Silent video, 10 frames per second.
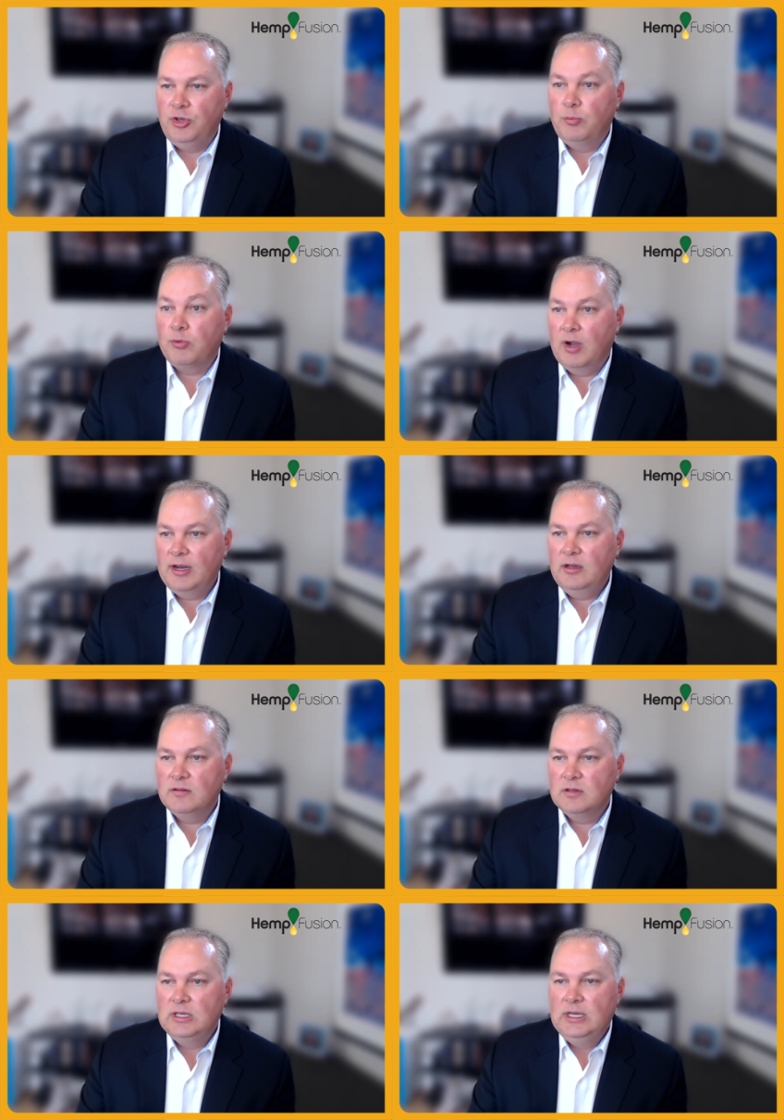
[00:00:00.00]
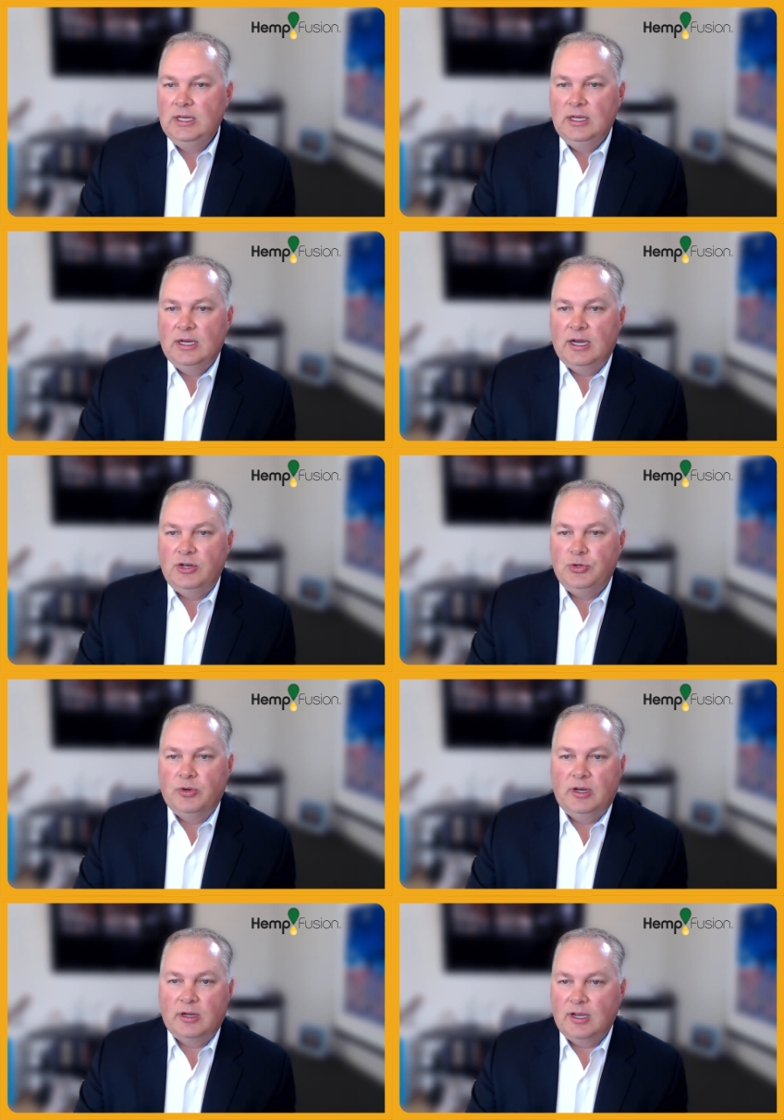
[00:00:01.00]
for you products. Uh,
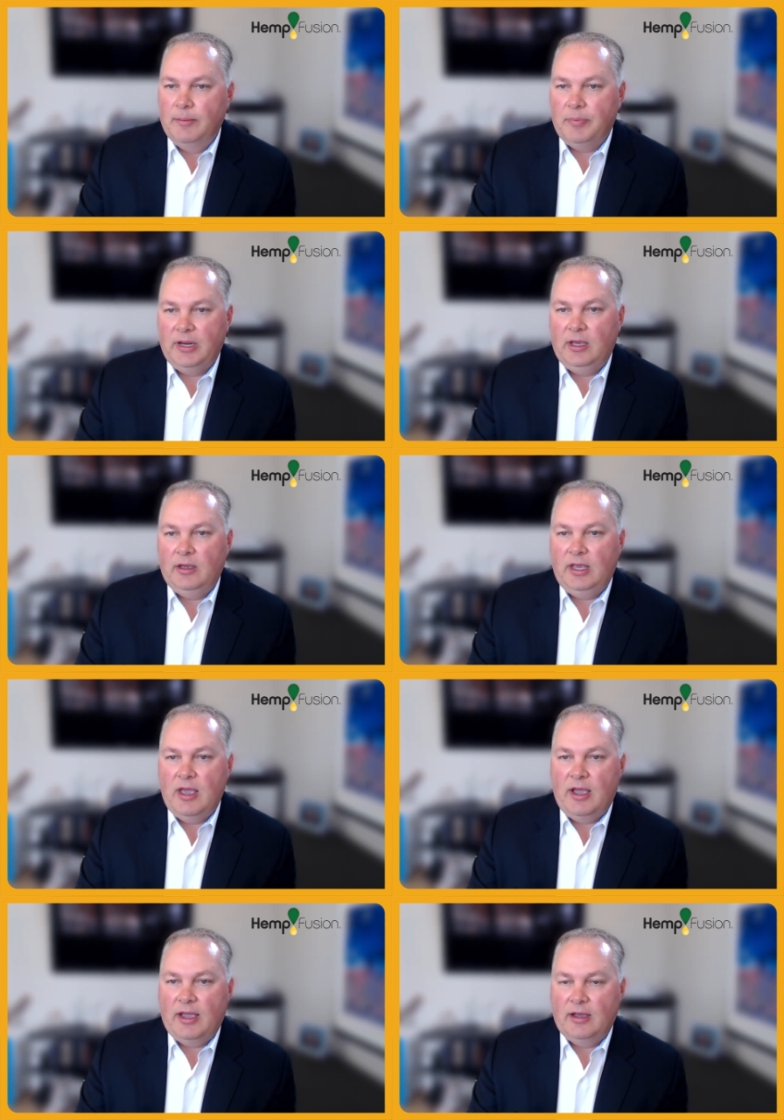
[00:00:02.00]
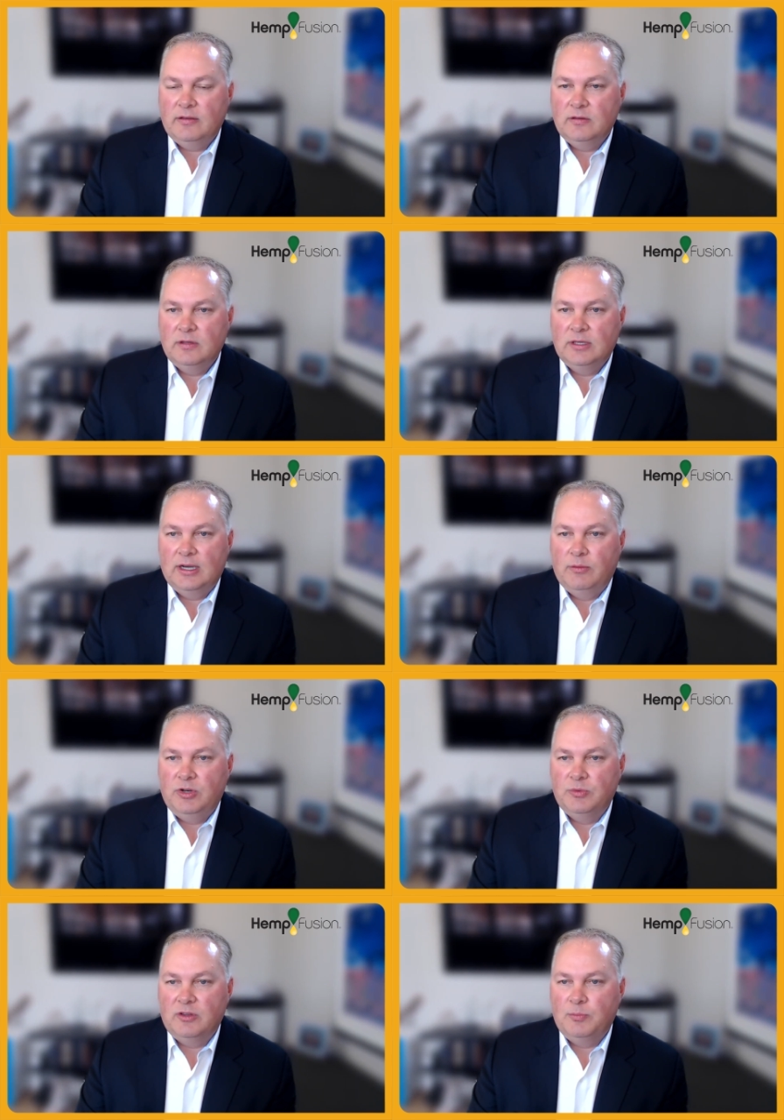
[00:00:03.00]
joined a company, EAS, uh,
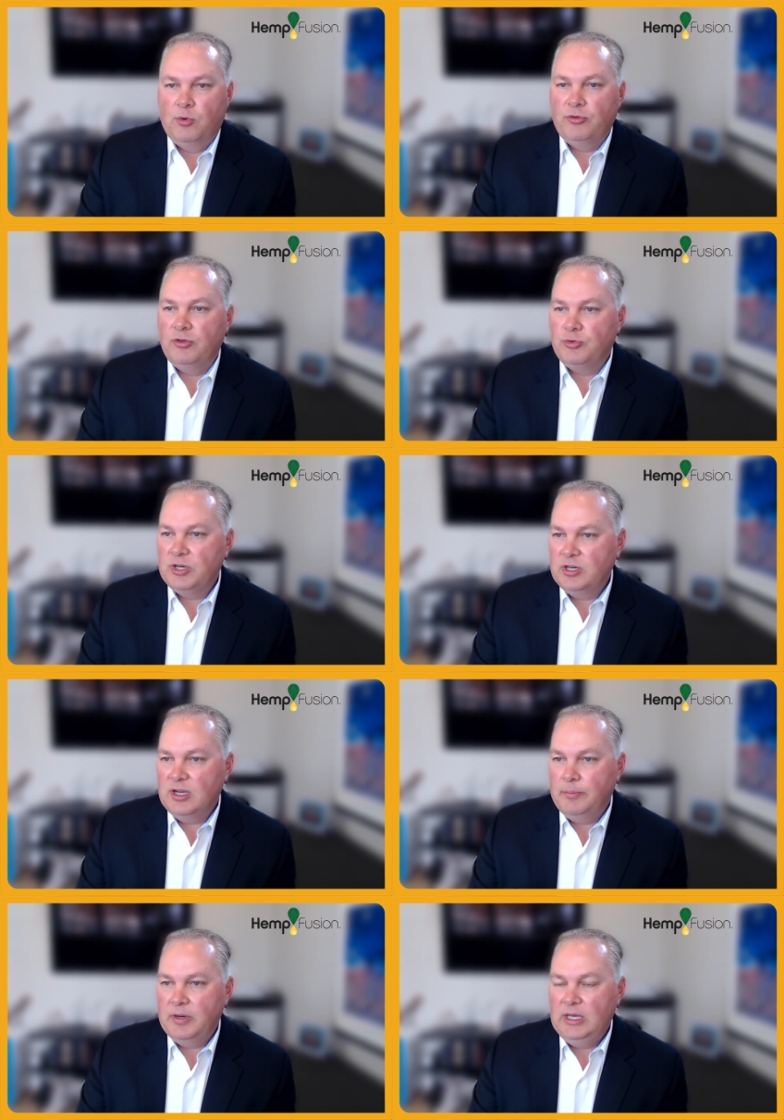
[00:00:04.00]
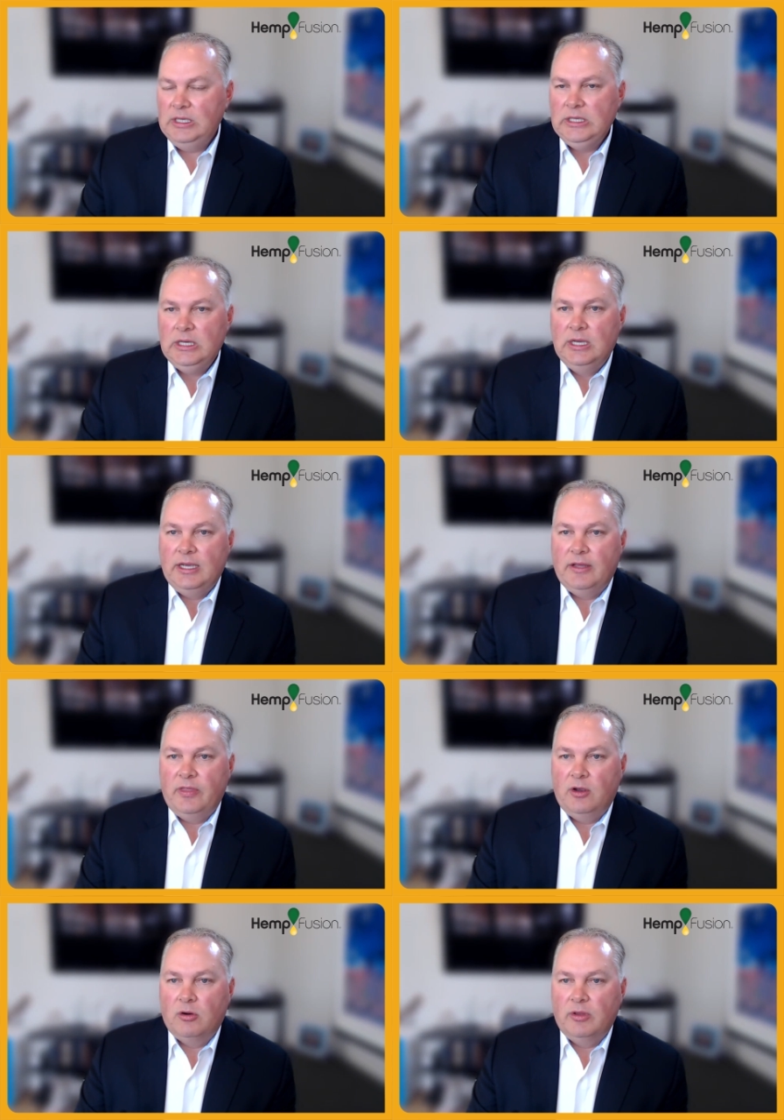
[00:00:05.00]
which was a sports nutrition company in
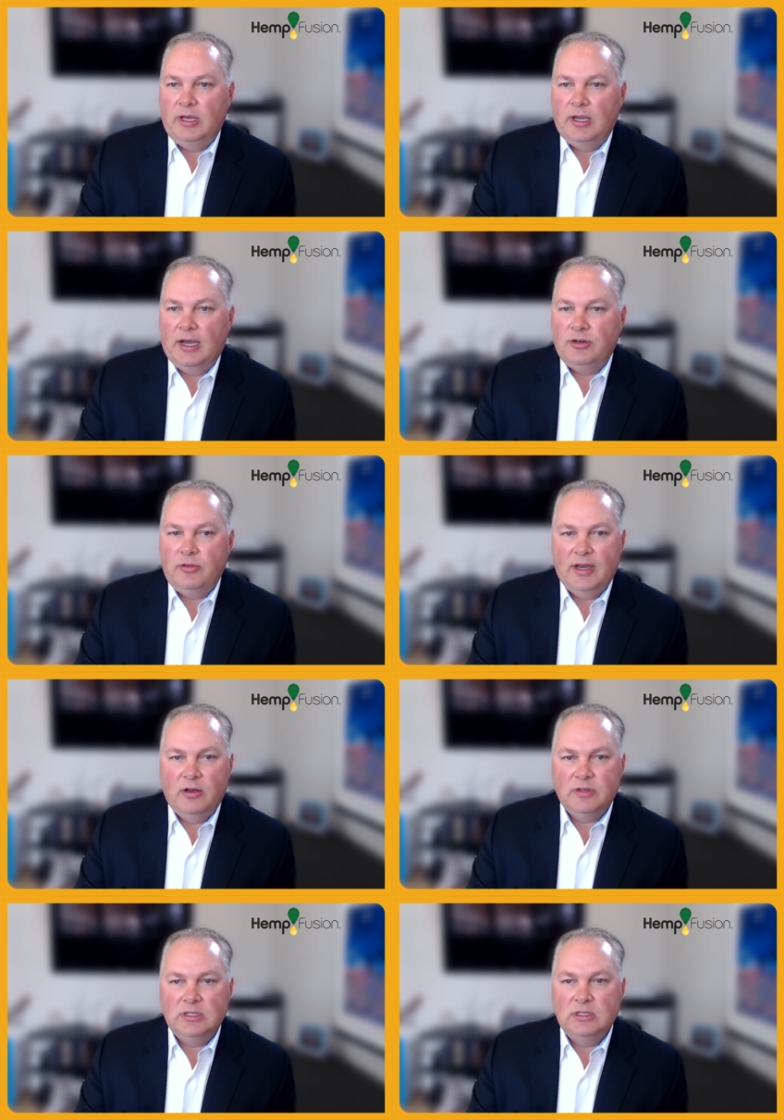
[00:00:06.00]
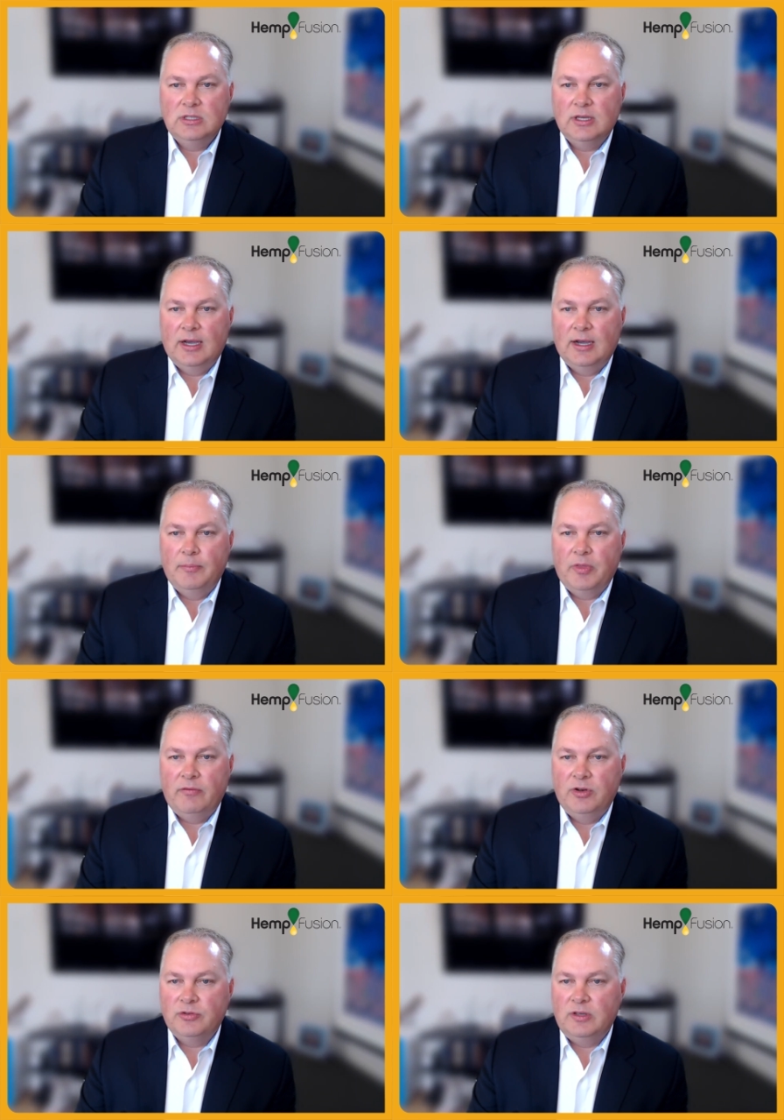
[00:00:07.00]
the early 2000s. Uh, um,
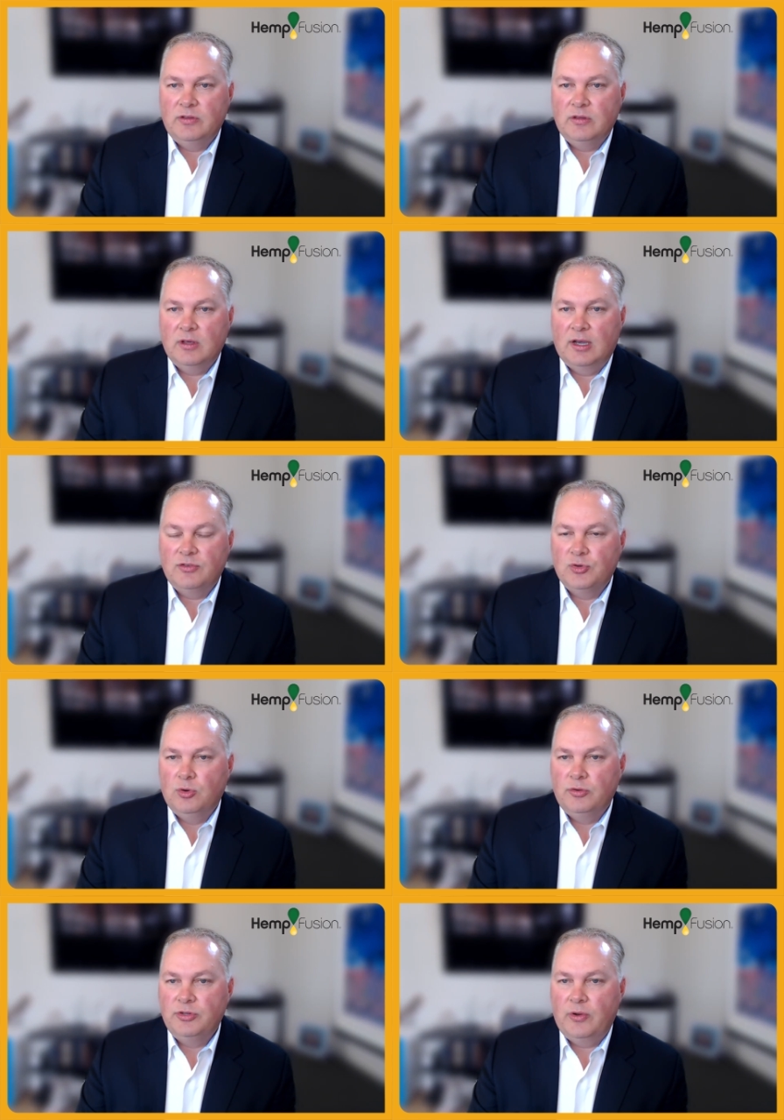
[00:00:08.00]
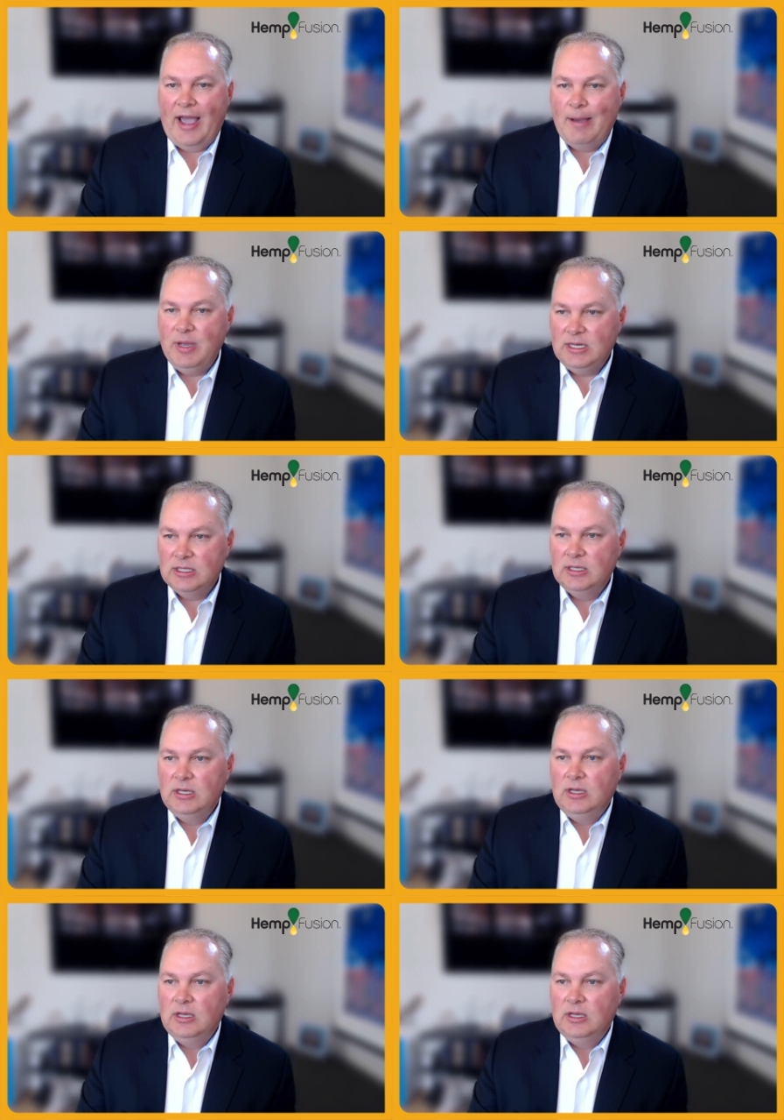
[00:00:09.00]
eventually uh, sold to Abbott,